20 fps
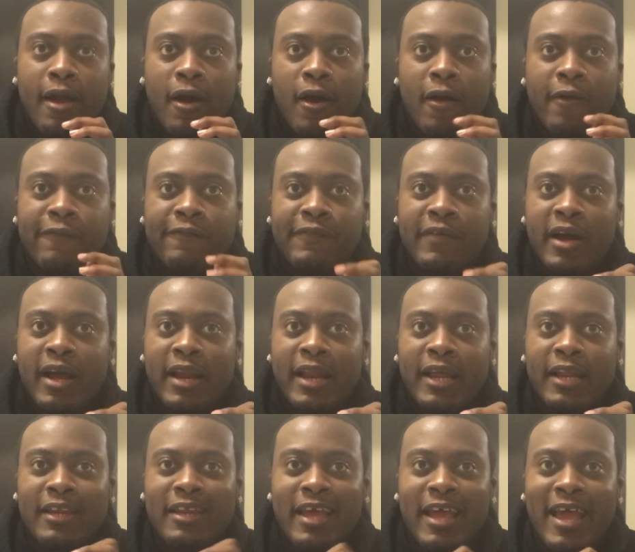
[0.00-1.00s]
are
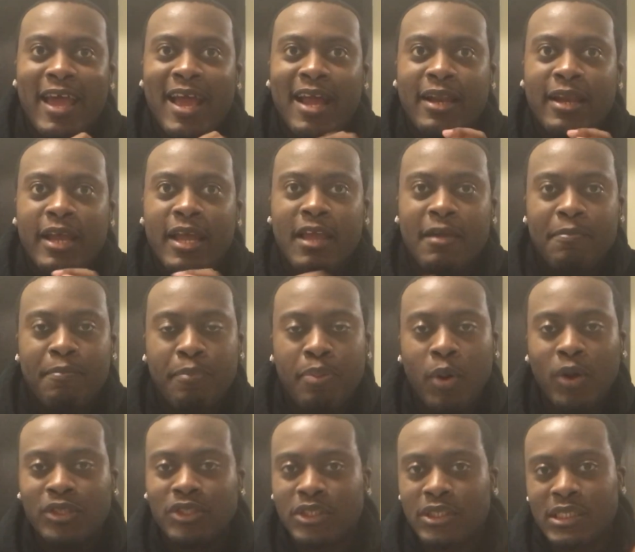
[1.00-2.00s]
fighting, and he
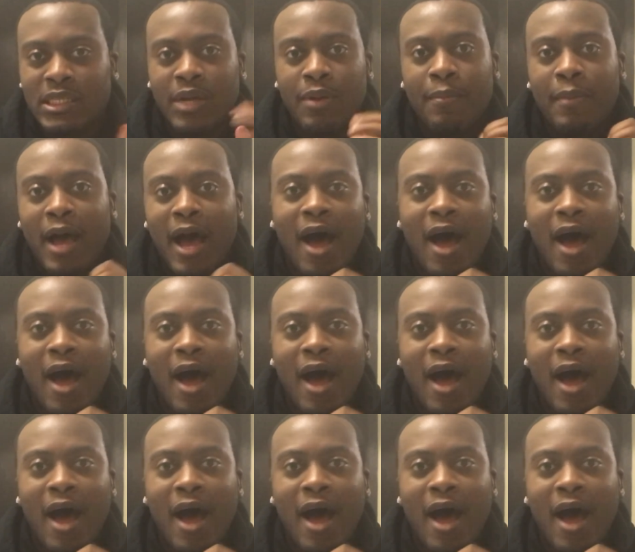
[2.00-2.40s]
pushes him